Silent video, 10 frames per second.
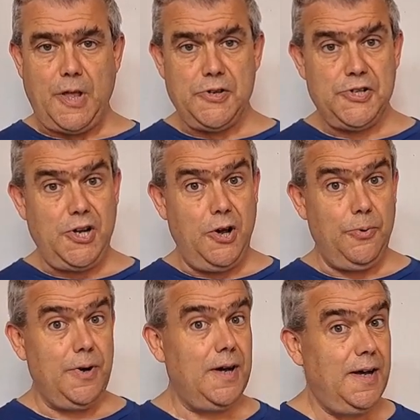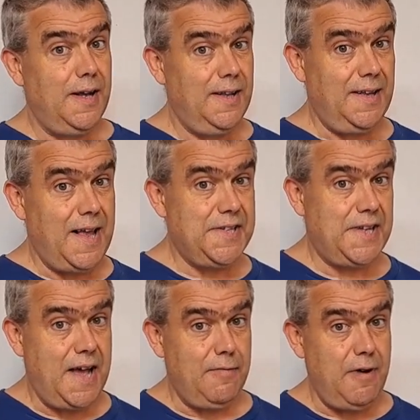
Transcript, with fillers: So, let's get